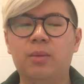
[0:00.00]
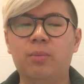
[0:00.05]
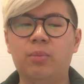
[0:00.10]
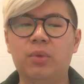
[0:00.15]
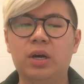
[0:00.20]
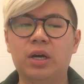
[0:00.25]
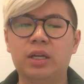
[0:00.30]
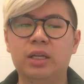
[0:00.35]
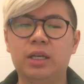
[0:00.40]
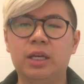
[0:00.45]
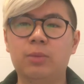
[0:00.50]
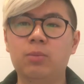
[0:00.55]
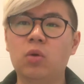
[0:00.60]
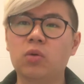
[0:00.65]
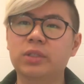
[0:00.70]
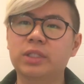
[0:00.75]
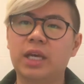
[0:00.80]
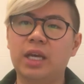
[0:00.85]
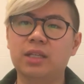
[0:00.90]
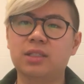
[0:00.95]
But in
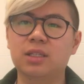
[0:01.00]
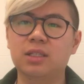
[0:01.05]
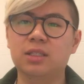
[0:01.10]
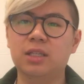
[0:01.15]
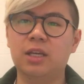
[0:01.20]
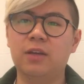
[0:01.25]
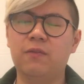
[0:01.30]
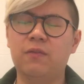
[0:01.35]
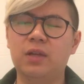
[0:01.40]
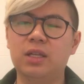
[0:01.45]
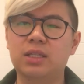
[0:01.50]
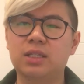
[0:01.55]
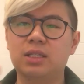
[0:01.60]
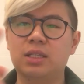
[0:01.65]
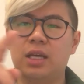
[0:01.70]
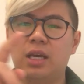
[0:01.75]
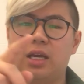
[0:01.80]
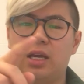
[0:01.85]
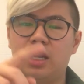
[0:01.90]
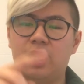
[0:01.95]
most cases, if
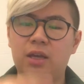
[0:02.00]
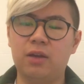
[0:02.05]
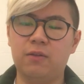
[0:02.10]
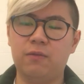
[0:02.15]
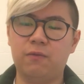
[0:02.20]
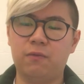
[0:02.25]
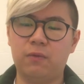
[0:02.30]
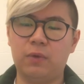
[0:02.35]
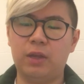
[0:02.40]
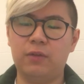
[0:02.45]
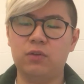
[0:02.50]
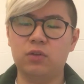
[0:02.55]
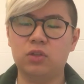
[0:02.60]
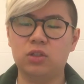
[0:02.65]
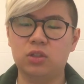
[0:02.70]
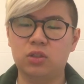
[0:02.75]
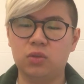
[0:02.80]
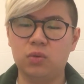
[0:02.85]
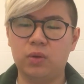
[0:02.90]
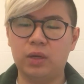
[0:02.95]
you're
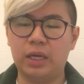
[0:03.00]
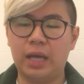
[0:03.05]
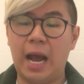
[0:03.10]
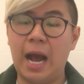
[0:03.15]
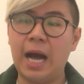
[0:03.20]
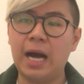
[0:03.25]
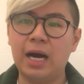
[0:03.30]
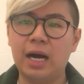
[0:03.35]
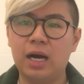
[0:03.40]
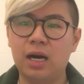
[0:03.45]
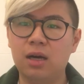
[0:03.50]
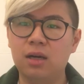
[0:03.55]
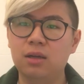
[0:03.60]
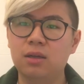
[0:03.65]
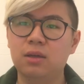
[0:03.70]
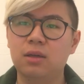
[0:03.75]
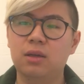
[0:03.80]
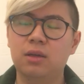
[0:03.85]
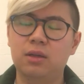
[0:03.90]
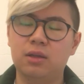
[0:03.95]
just doing
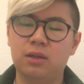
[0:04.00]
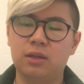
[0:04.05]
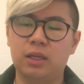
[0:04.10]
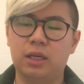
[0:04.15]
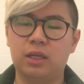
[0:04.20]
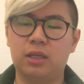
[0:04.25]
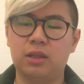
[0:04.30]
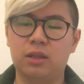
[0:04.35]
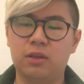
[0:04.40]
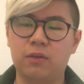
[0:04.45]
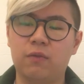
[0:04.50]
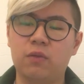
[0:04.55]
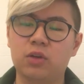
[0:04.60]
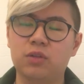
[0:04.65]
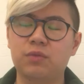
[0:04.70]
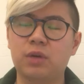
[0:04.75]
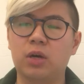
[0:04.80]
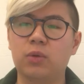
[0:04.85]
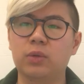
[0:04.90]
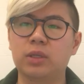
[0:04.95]
like the
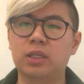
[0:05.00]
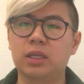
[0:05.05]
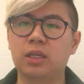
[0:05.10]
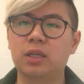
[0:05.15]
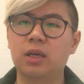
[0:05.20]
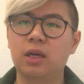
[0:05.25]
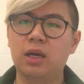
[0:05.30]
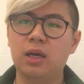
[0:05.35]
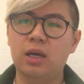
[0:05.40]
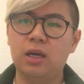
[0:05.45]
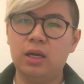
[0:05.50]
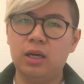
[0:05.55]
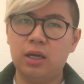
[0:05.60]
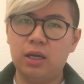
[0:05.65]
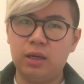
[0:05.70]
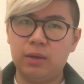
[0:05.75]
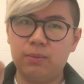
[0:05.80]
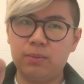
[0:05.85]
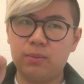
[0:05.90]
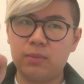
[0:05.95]
first vowel we did,
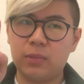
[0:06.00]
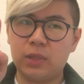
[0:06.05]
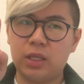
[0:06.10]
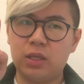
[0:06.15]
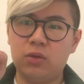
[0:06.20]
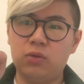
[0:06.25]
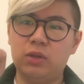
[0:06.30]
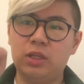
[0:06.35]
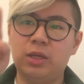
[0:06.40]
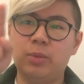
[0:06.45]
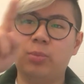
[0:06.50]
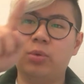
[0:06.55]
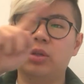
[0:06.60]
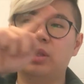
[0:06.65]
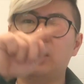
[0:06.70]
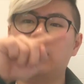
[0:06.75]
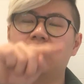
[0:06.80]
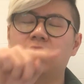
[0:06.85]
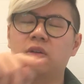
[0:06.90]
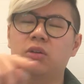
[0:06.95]
you need to put
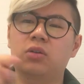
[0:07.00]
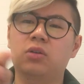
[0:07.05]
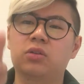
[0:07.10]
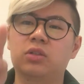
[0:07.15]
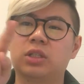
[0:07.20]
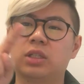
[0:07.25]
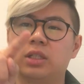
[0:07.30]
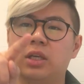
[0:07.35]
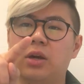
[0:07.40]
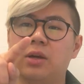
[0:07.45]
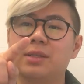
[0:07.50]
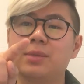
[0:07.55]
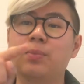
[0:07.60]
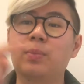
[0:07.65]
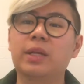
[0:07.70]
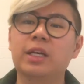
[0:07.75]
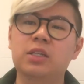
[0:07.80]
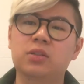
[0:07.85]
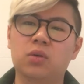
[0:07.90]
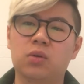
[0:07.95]
that circle just there as a
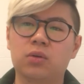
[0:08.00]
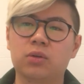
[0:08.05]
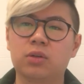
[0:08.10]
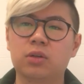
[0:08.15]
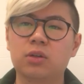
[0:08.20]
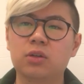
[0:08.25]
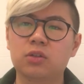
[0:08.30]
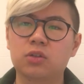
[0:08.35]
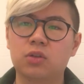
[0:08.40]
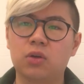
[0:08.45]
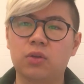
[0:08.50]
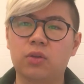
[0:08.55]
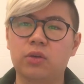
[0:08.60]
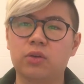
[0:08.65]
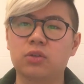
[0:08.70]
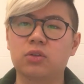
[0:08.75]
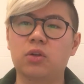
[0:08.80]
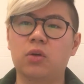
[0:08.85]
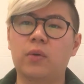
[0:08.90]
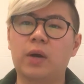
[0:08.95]
placeholder, so
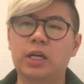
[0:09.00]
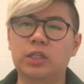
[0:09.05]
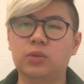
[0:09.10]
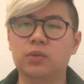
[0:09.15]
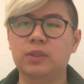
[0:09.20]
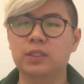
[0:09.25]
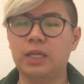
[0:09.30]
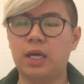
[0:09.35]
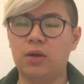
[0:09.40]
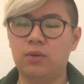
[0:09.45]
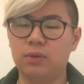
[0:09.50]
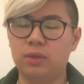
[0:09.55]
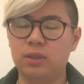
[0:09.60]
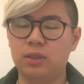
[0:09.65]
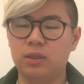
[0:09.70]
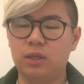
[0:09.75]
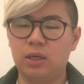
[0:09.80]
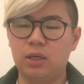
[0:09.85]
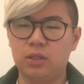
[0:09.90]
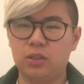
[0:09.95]
there's no actual sound.
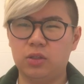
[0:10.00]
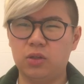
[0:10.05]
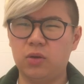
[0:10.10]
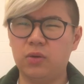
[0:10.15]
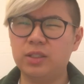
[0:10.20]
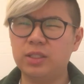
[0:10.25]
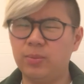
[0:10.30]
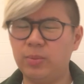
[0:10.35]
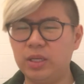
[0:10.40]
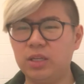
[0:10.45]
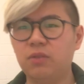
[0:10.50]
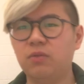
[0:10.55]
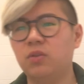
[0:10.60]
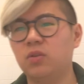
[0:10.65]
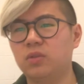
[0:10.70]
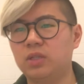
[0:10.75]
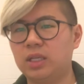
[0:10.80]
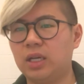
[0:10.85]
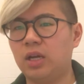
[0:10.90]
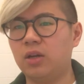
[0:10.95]
So it's a bit
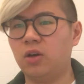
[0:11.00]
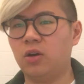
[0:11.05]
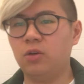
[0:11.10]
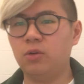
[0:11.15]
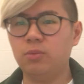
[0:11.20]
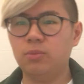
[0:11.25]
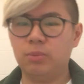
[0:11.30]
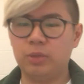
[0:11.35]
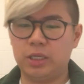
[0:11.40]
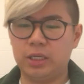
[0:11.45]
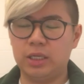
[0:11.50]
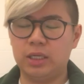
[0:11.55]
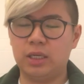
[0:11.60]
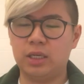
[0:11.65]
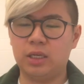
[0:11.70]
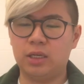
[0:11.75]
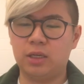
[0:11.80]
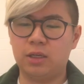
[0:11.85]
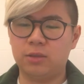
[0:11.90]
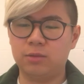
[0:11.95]
confusing, I know, but
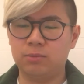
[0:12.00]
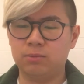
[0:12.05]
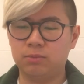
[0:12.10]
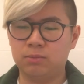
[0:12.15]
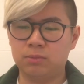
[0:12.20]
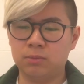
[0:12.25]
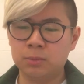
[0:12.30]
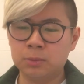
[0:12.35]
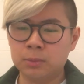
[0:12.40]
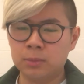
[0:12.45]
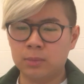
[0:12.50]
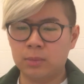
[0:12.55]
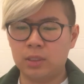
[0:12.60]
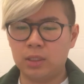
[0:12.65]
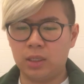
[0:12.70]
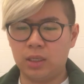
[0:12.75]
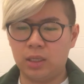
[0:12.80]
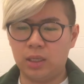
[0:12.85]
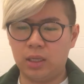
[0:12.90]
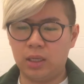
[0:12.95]

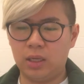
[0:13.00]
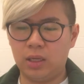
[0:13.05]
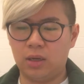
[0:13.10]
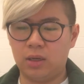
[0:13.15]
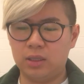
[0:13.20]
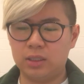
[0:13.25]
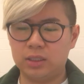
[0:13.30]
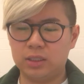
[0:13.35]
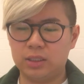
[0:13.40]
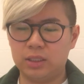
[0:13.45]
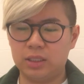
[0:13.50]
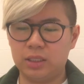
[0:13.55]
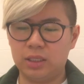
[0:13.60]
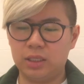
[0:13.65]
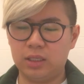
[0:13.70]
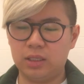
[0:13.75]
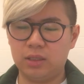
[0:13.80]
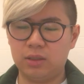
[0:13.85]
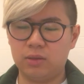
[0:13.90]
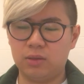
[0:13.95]

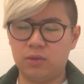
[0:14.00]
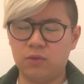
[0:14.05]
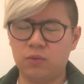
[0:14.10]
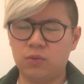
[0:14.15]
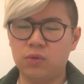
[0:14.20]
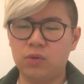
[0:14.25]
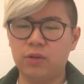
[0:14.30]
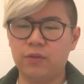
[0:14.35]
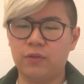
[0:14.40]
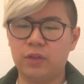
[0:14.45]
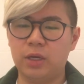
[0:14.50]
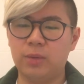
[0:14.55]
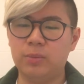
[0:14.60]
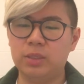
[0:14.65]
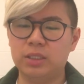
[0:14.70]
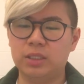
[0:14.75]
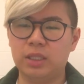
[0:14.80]
honestly, the rule of thumb